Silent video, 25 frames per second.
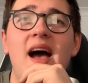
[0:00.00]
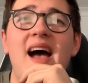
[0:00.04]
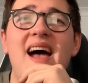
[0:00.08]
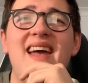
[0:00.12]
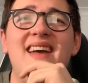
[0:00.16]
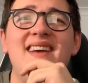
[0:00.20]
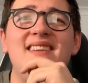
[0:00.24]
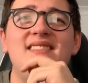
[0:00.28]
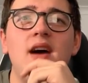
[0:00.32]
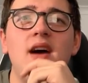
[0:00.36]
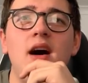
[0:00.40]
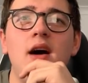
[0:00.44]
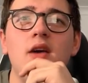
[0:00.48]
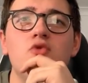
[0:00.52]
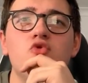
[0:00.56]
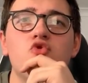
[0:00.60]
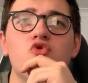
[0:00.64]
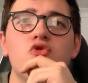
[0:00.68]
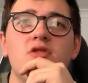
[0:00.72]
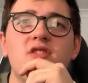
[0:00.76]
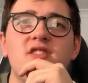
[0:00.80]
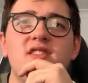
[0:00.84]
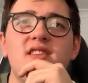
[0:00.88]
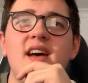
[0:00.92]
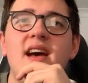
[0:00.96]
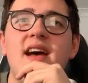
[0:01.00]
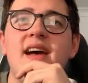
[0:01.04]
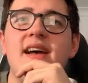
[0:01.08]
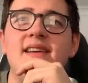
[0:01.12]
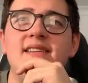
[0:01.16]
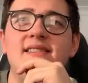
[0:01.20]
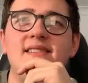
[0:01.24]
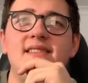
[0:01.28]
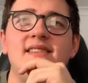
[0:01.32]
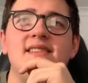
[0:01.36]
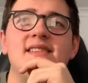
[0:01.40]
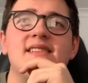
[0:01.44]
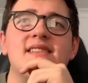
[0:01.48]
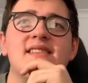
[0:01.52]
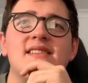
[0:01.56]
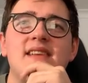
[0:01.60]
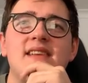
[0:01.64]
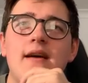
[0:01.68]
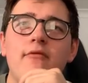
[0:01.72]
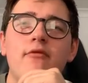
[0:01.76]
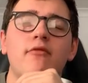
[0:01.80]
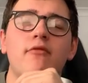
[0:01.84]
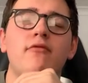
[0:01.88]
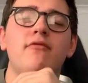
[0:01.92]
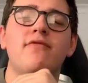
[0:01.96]

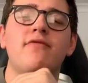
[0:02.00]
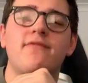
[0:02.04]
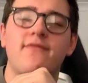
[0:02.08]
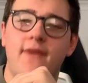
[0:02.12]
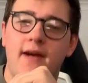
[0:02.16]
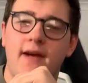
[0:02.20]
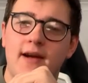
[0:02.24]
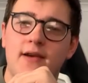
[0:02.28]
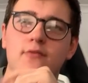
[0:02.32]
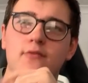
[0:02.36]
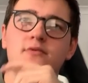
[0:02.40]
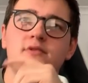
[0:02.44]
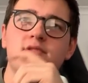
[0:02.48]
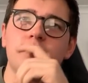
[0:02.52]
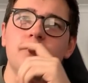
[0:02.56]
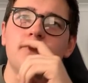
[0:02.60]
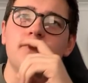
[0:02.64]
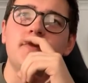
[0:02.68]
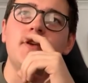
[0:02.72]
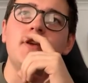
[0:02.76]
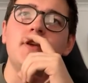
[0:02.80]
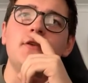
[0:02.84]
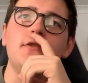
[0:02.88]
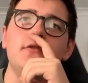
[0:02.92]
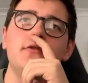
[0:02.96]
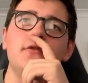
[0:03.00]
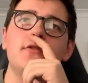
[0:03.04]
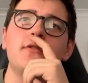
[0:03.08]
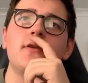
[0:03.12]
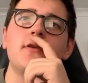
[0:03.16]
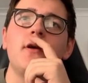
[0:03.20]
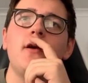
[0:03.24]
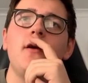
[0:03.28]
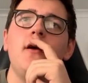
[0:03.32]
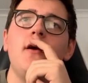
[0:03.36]
887,000 views,